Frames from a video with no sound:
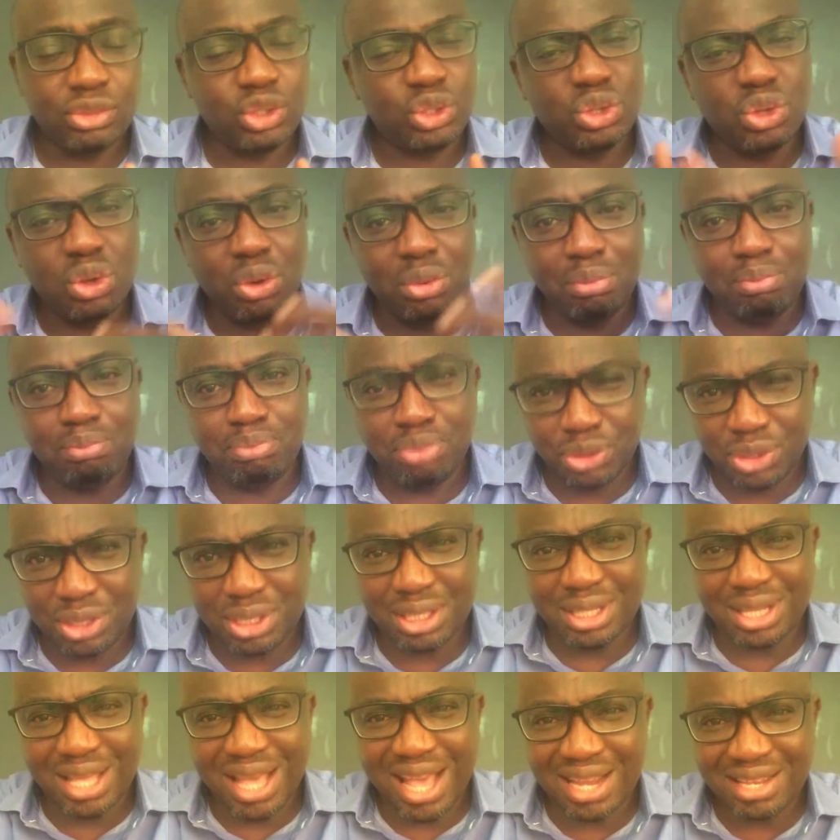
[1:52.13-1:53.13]
So
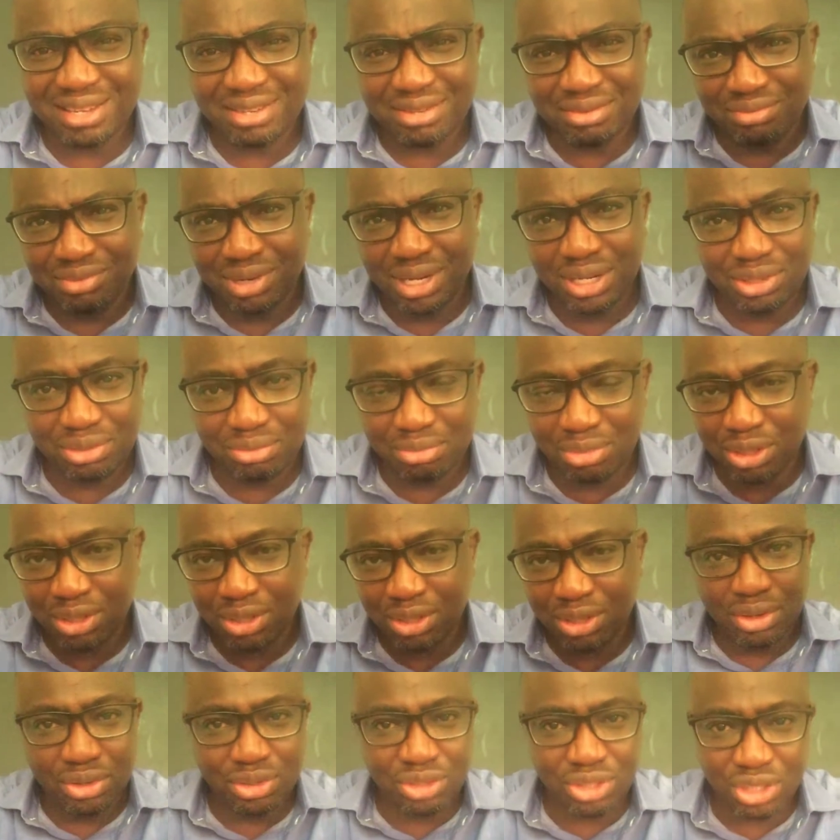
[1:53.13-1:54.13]
putting that
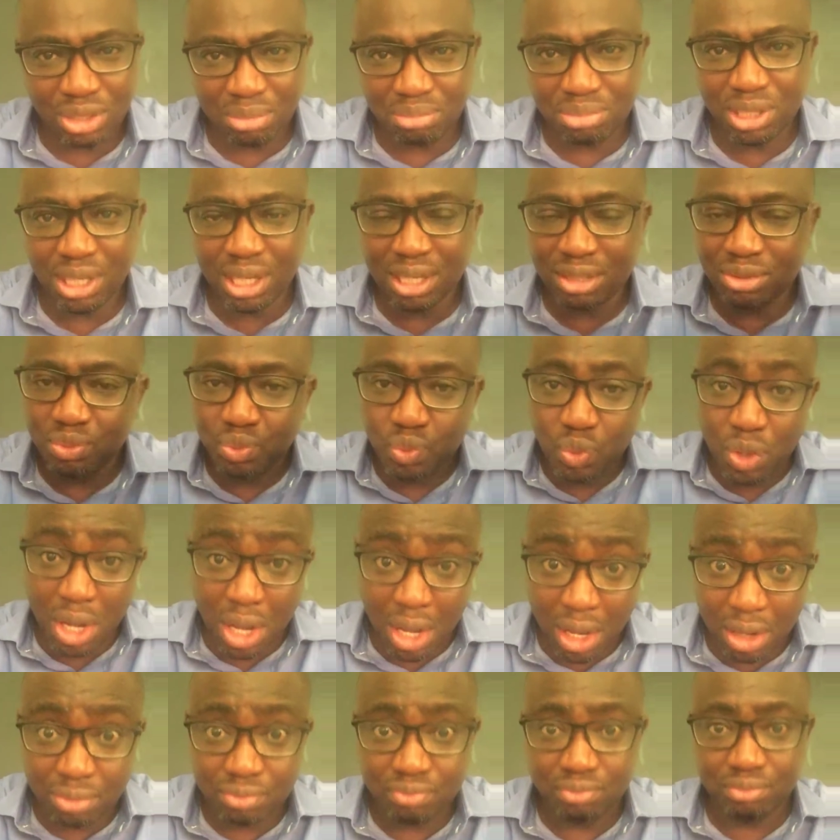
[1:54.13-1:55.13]
resume or subject,
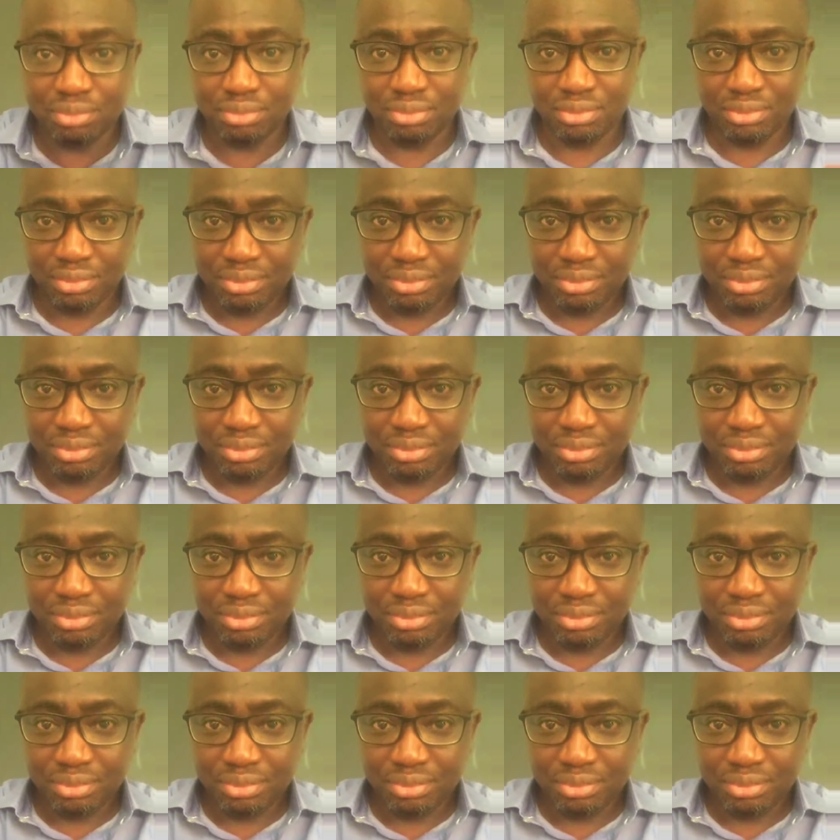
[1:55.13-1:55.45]
well,